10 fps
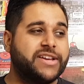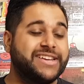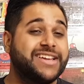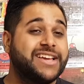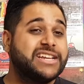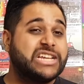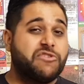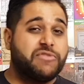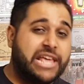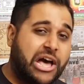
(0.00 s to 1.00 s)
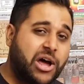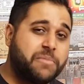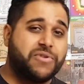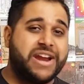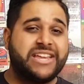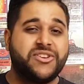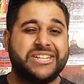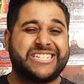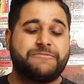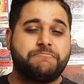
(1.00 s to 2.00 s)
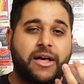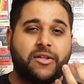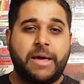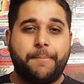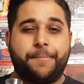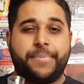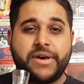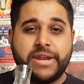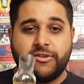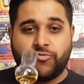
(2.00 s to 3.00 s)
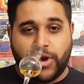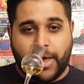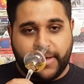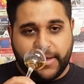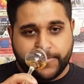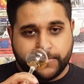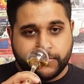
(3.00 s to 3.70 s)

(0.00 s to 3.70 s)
and done a really hard brake and you can smell that burning rubber.